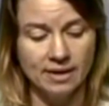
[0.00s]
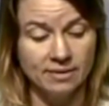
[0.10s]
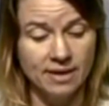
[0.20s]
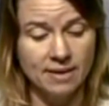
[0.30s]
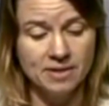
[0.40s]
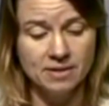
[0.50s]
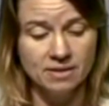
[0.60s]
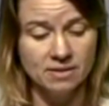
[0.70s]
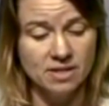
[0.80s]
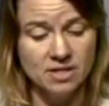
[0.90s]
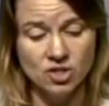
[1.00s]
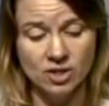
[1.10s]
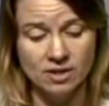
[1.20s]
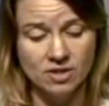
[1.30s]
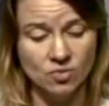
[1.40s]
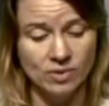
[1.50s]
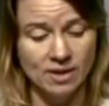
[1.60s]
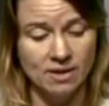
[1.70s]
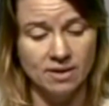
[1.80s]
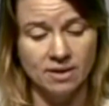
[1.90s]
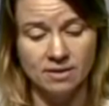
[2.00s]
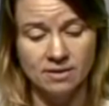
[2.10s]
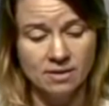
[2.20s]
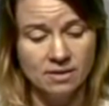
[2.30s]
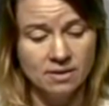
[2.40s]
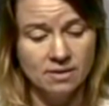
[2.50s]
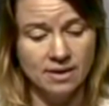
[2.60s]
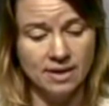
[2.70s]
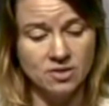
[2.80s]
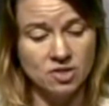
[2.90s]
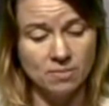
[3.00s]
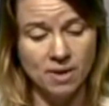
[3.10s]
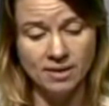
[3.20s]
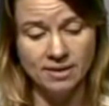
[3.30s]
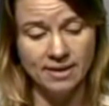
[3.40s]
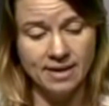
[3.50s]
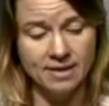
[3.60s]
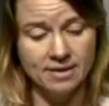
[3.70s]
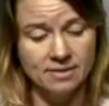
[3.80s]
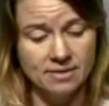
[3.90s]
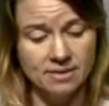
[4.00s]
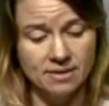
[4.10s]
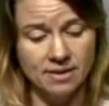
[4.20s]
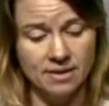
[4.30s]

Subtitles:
Yemen, Indonesia, Sri Lanka, Somaliland,